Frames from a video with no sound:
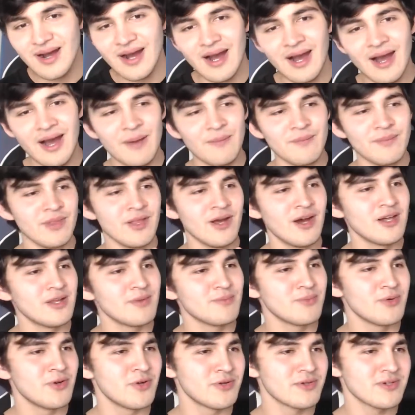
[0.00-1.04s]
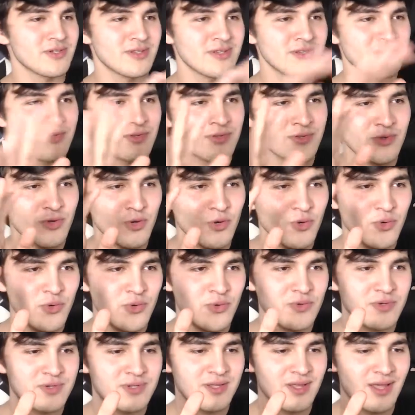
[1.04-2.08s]
I'm not a person who
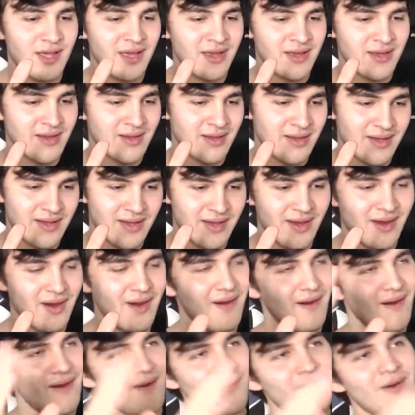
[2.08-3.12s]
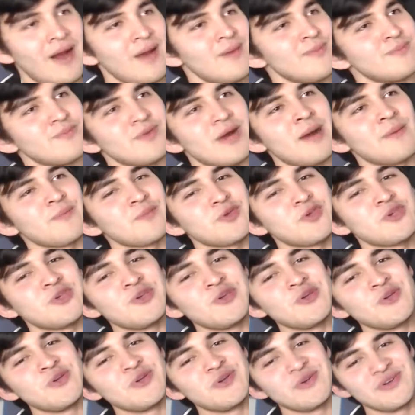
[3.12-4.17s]
is like, oh, I'm
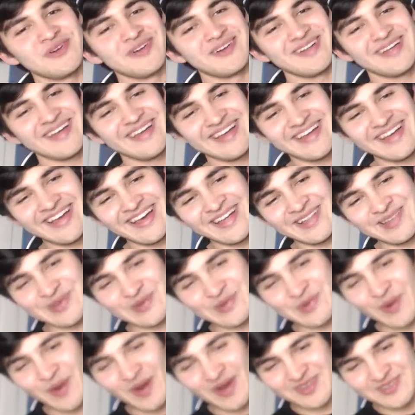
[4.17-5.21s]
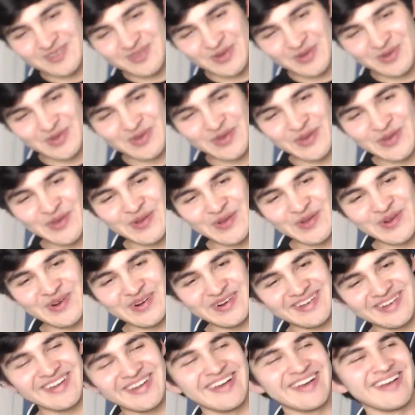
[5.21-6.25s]
here and you guys are
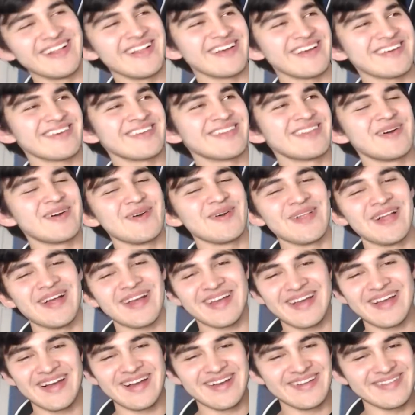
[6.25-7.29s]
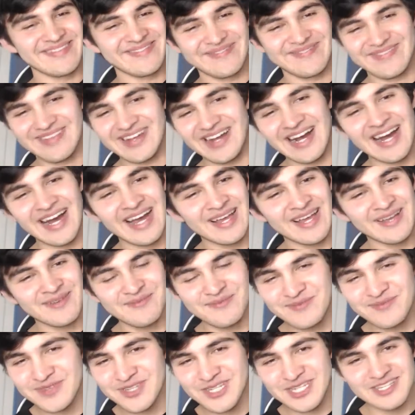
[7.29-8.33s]
here. Like, you know, like
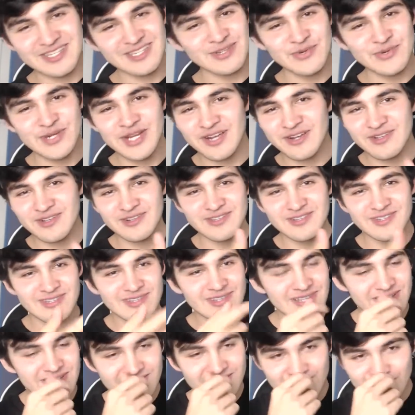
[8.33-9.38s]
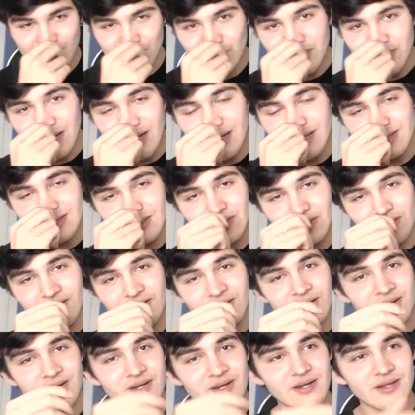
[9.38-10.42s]
I'm just a regular dude as you guys
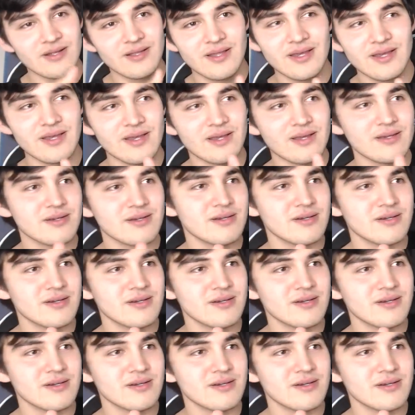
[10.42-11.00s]
are. Like